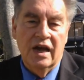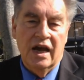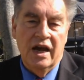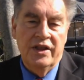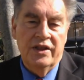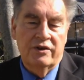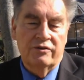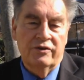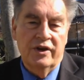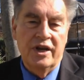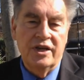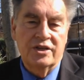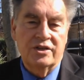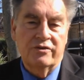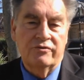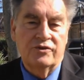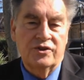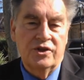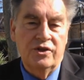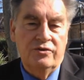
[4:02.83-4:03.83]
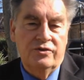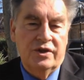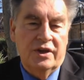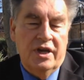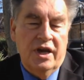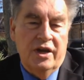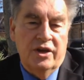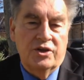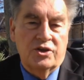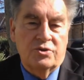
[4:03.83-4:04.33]
And the rates of tooth
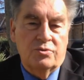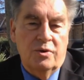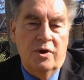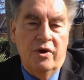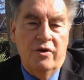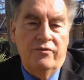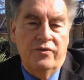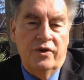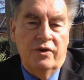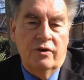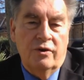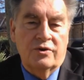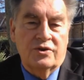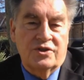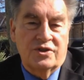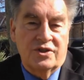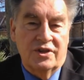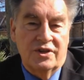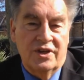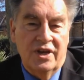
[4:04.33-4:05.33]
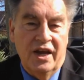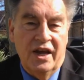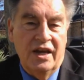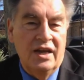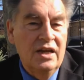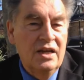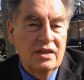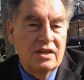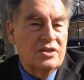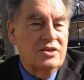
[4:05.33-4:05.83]
decay in 12-year-olds today,
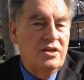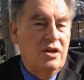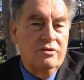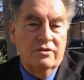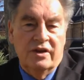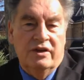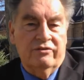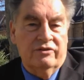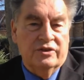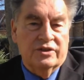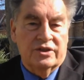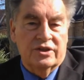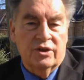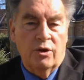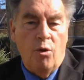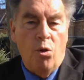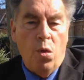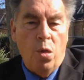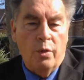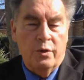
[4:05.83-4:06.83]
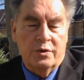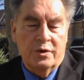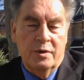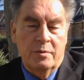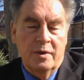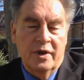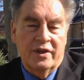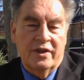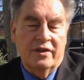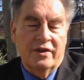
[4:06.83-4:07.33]
there's no difference
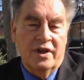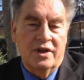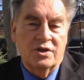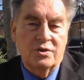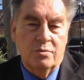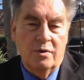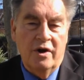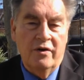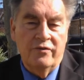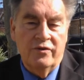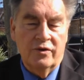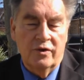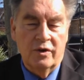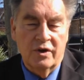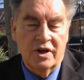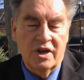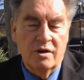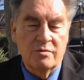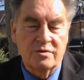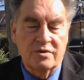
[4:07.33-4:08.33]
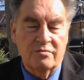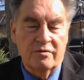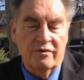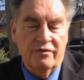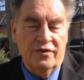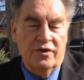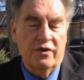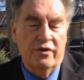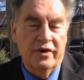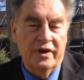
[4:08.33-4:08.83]
between whether that 12-year-old comes from a
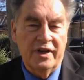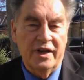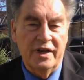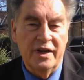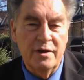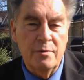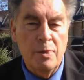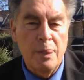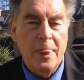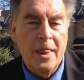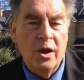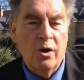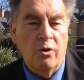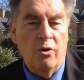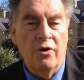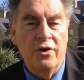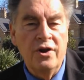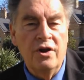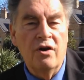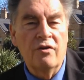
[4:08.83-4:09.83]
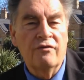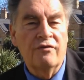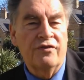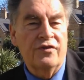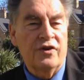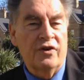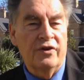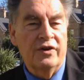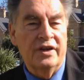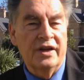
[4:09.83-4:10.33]
fluoridated or
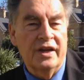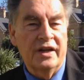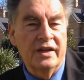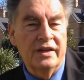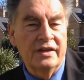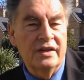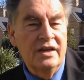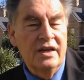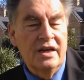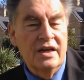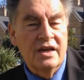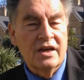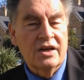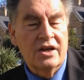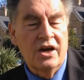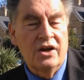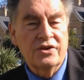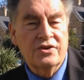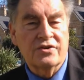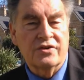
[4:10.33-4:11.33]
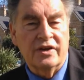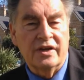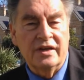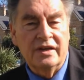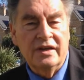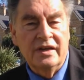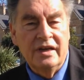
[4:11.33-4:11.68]
non-fluoridated country.